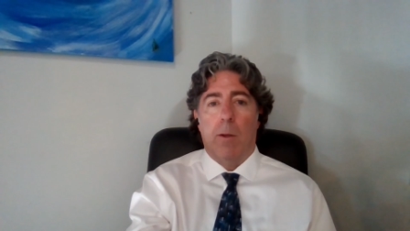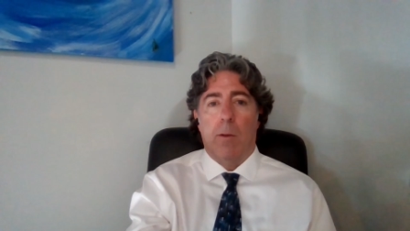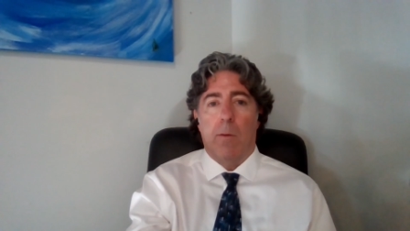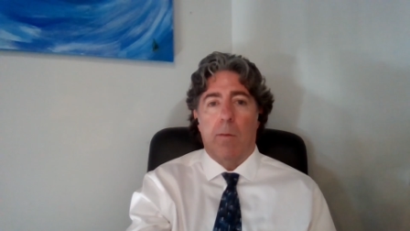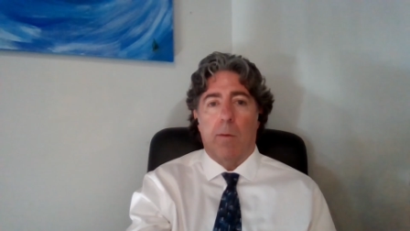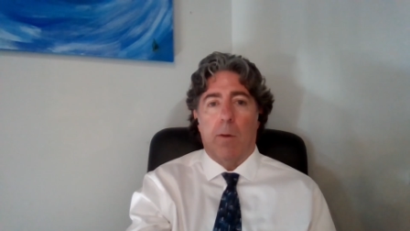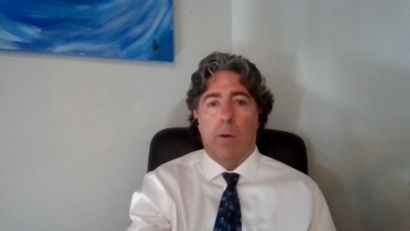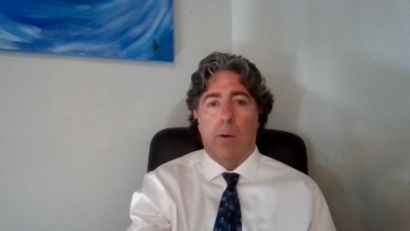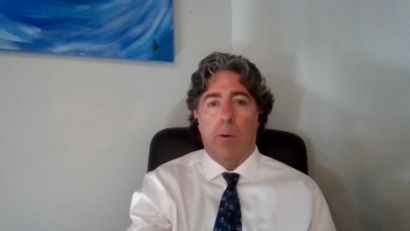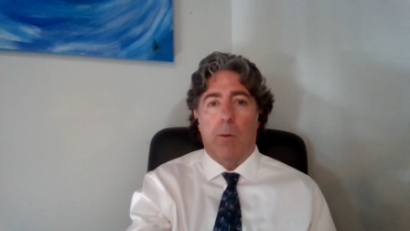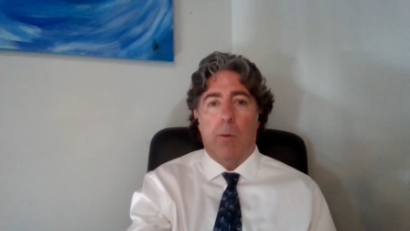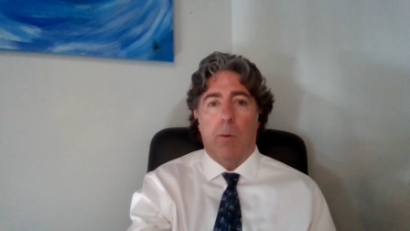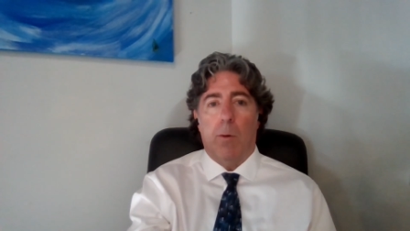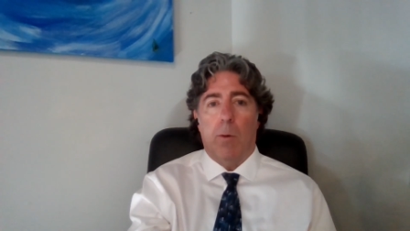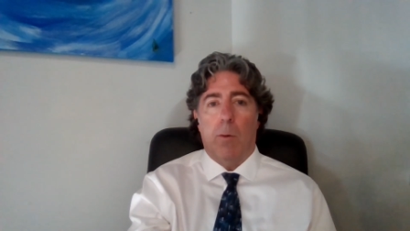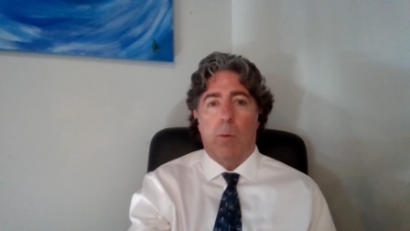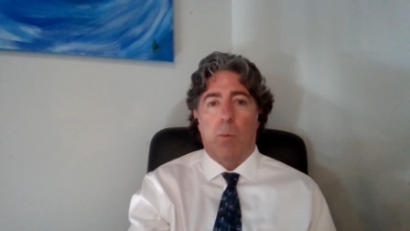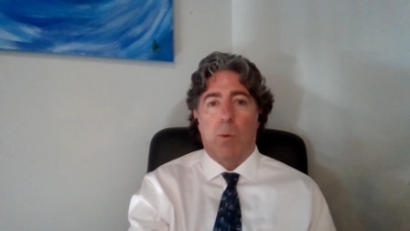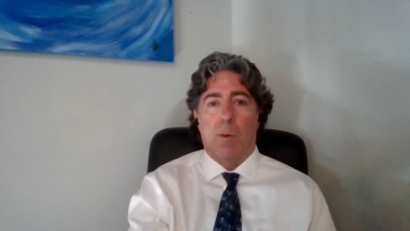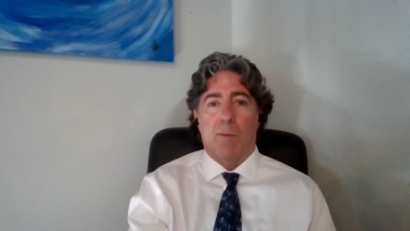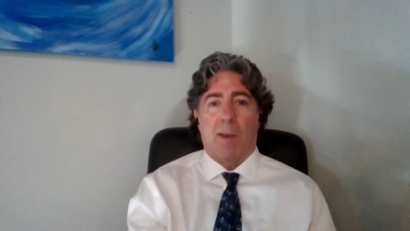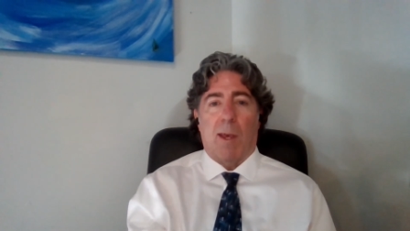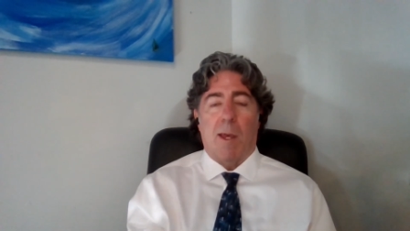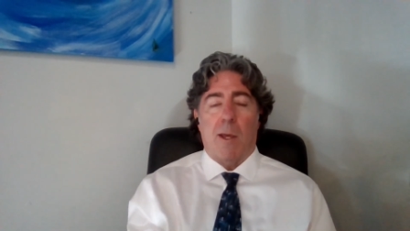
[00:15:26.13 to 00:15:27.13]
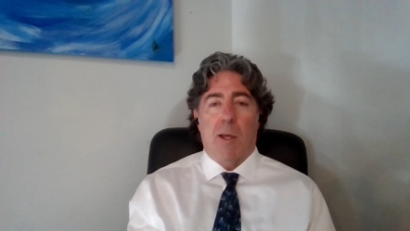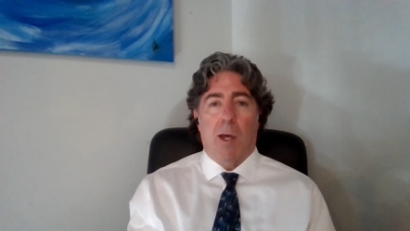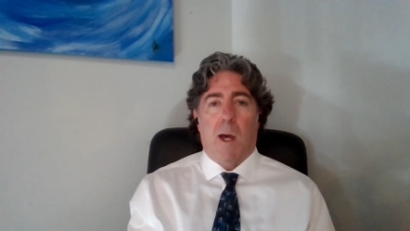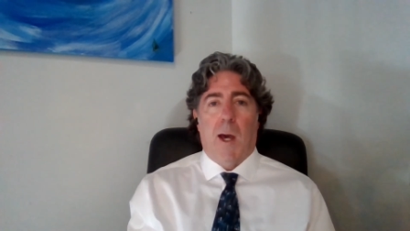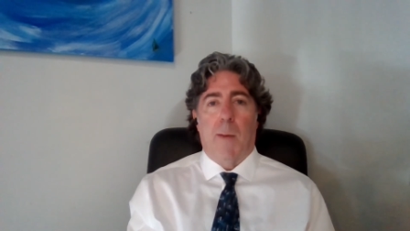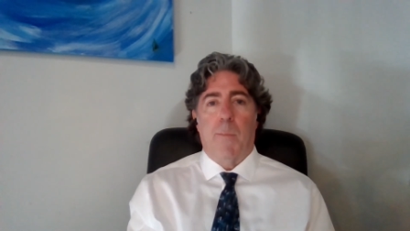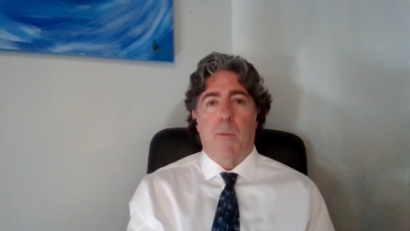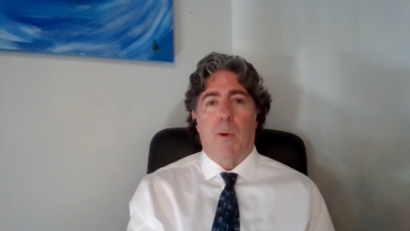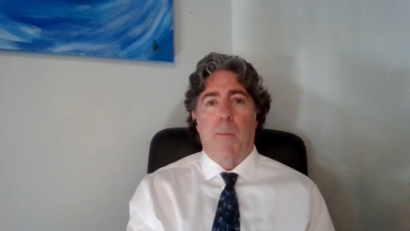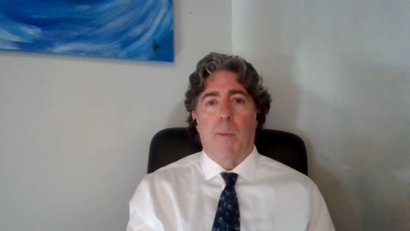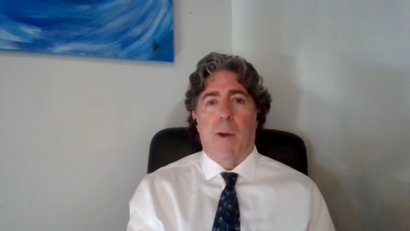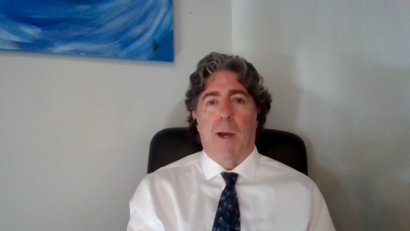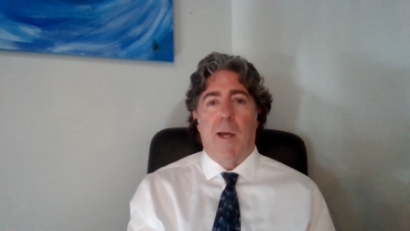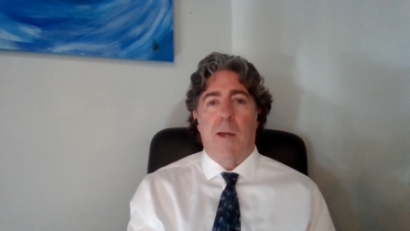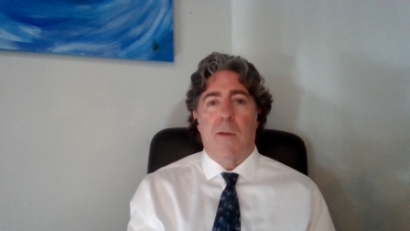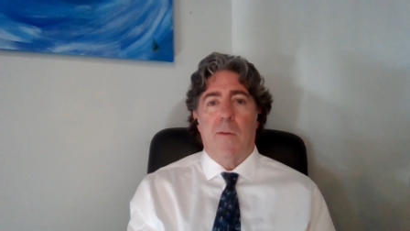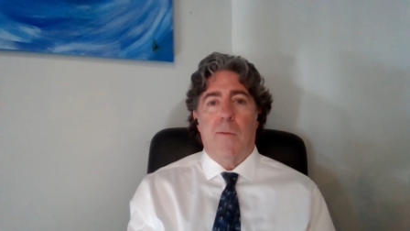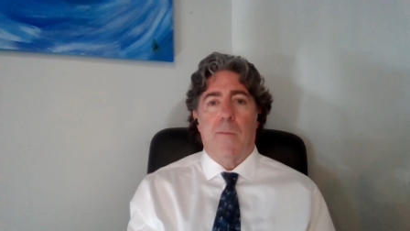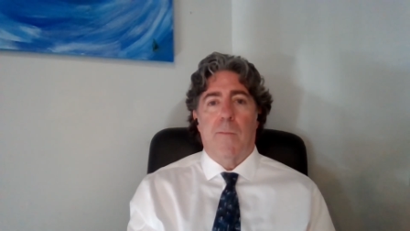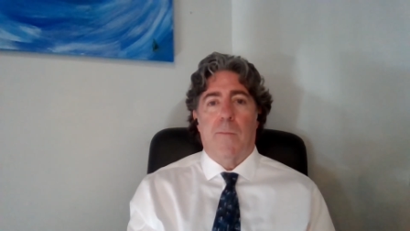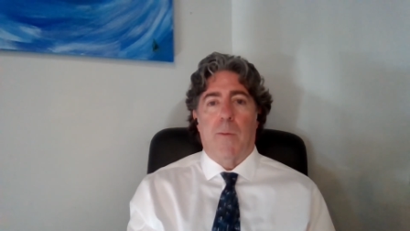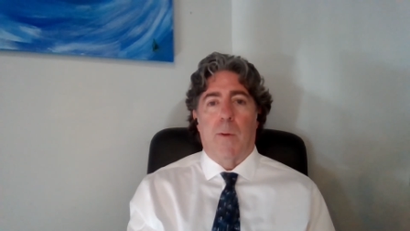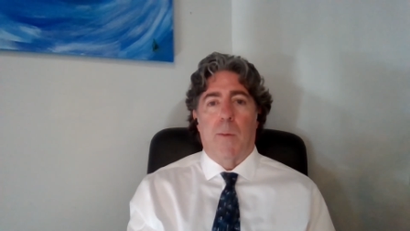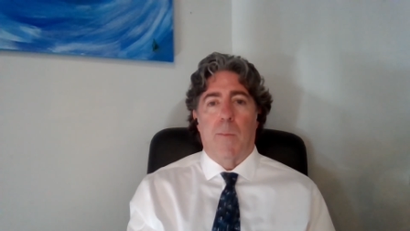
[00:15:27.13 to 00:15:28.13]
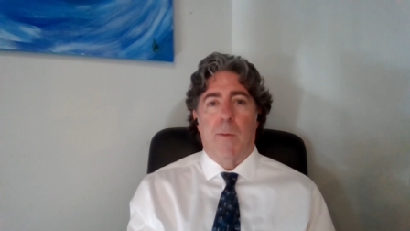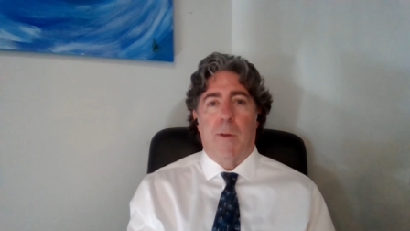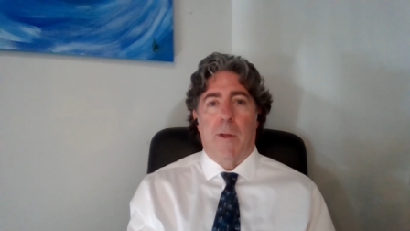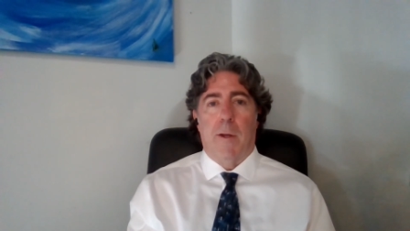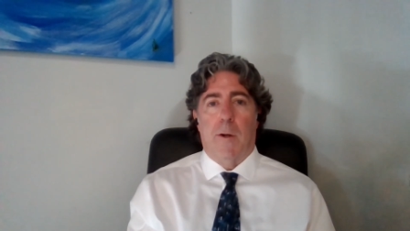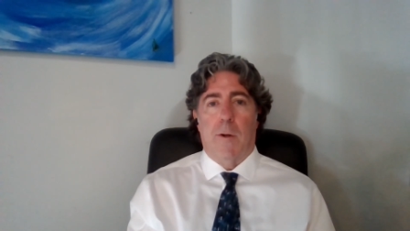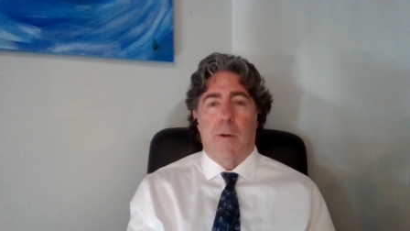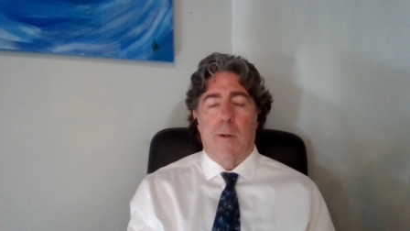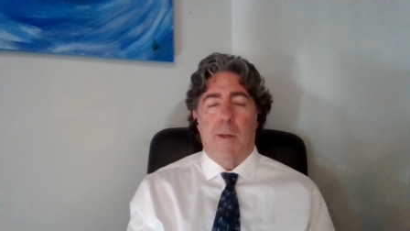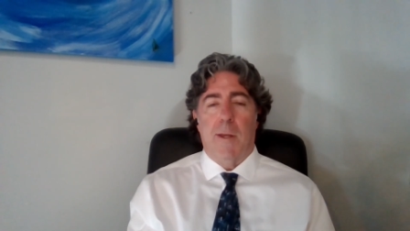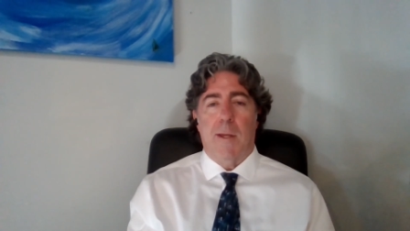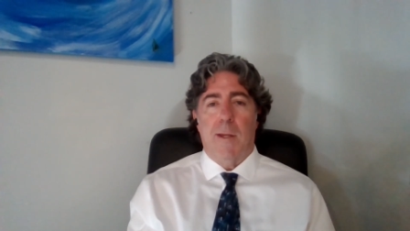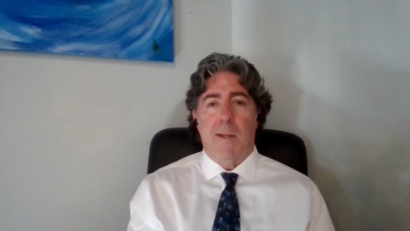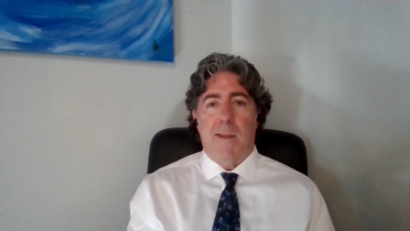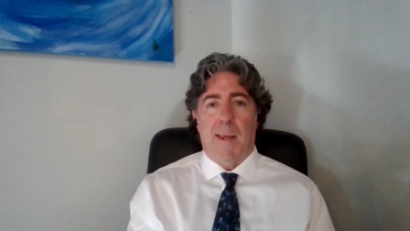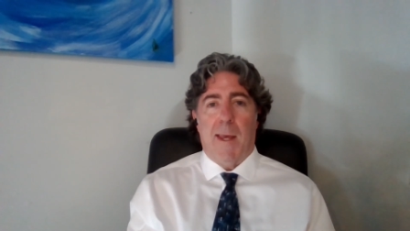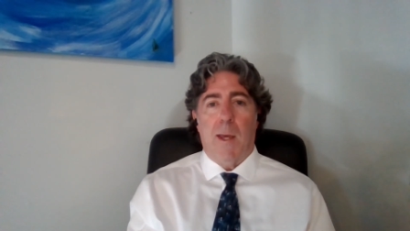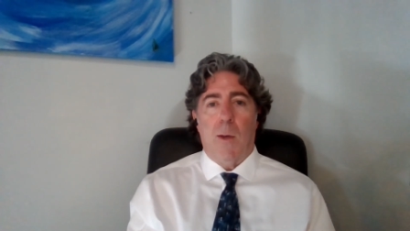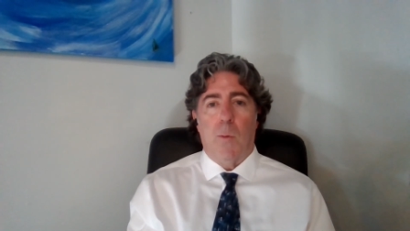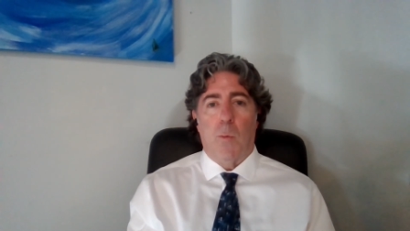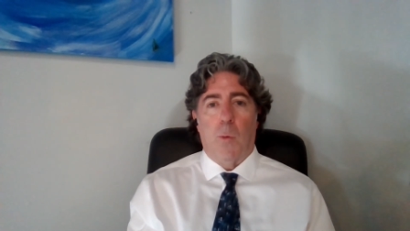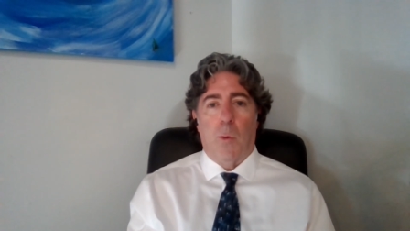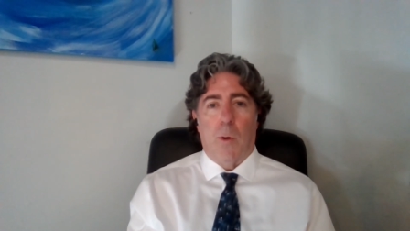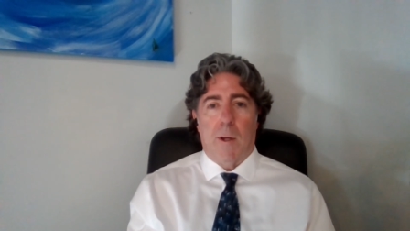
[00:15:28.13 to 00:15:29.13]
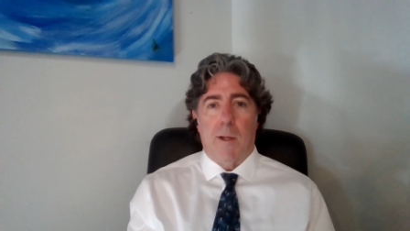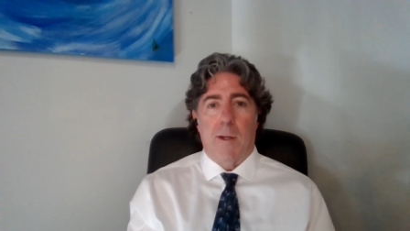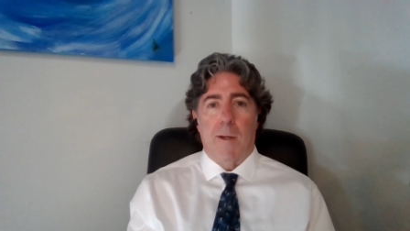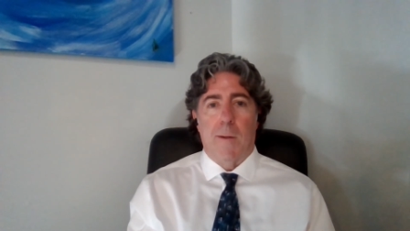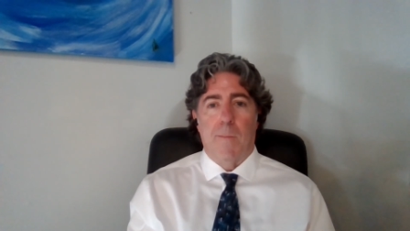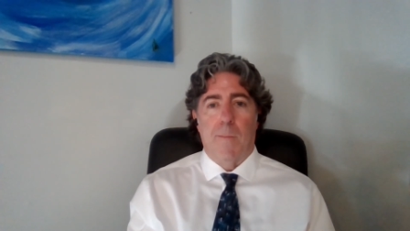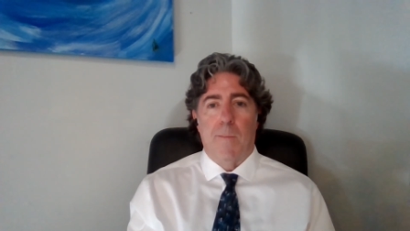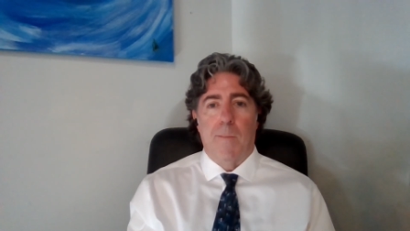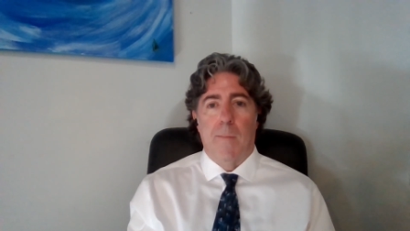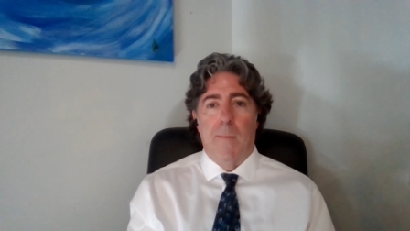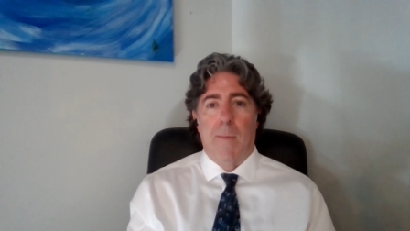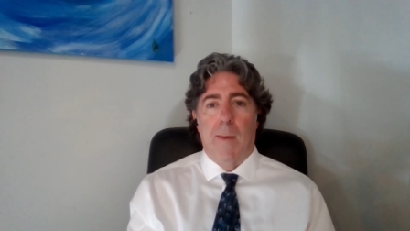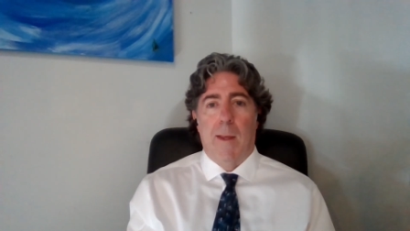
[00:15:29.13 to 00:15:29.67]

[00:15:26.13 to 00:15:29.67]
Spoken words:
So was I compromised from literally day one?